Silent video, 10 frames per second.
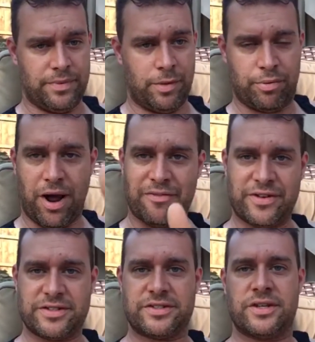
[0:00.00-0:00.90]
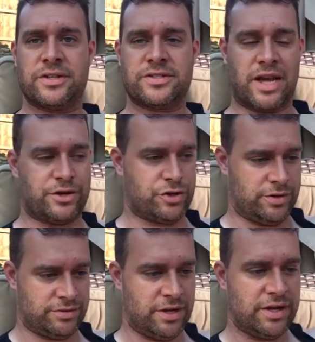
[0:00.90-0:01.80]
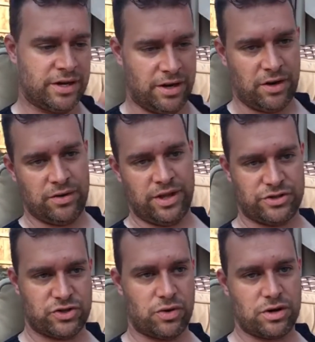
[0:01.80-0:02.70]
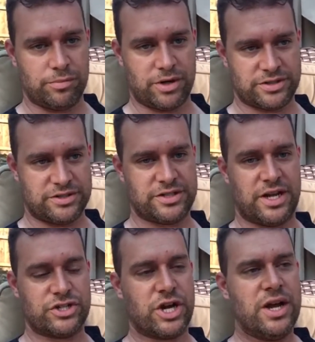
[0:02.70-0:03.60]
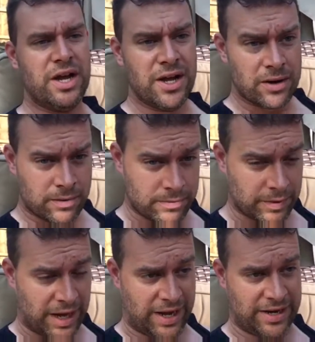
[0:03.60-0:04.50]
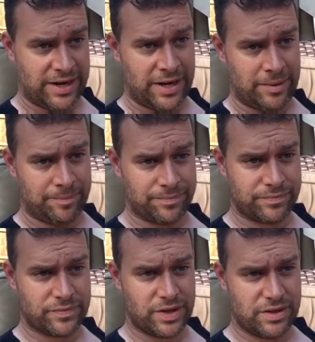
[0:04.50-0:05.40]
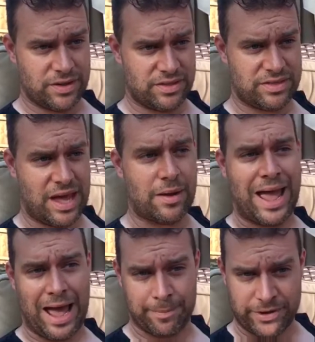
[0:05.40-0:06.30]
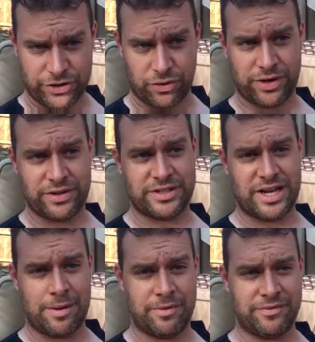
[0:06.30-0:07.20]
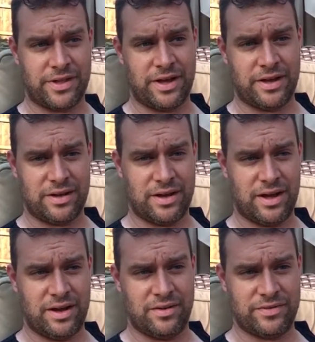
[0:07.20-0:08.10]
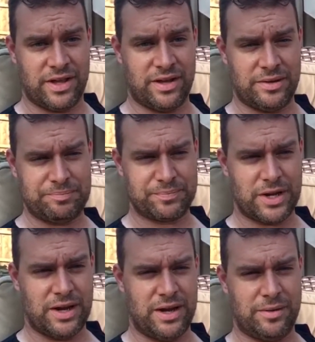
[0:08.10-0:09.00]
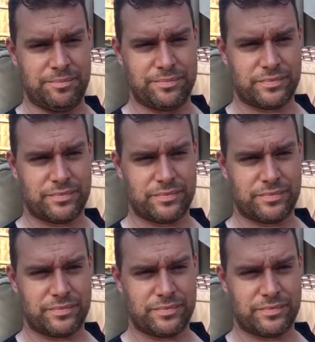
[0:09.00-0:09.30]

prophets section, the historical books and such. And that happened during the time of the um,